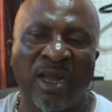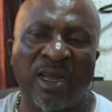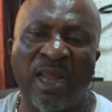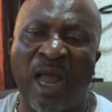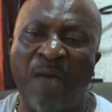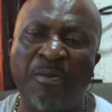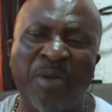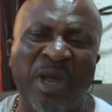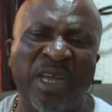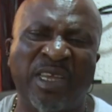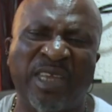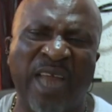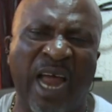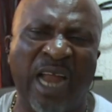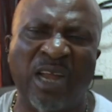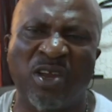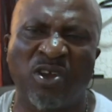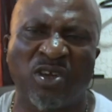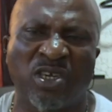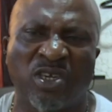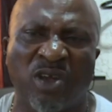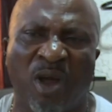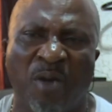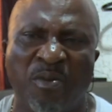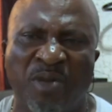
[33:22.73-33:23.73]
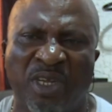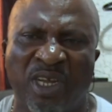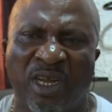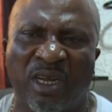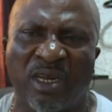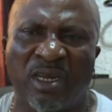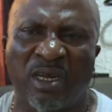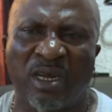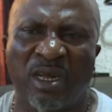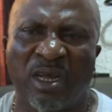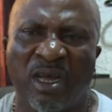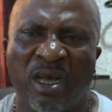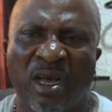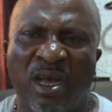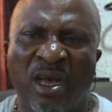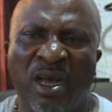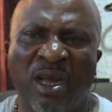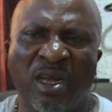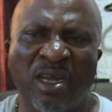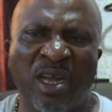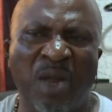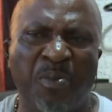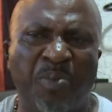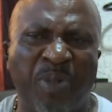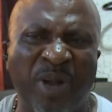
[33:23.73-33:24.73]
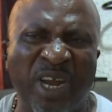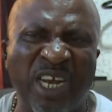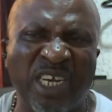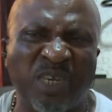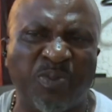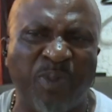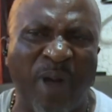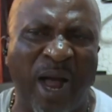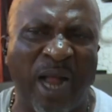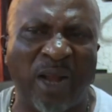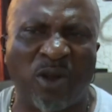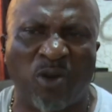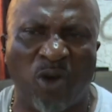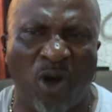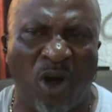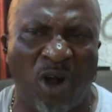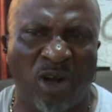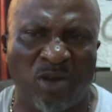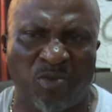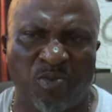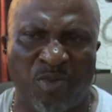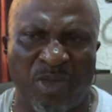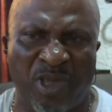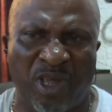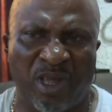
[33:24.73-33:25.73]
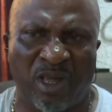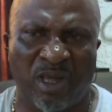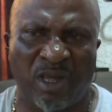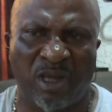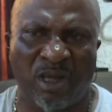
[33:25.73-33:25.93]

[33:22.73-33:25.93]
Let me tell you something. The principal called me.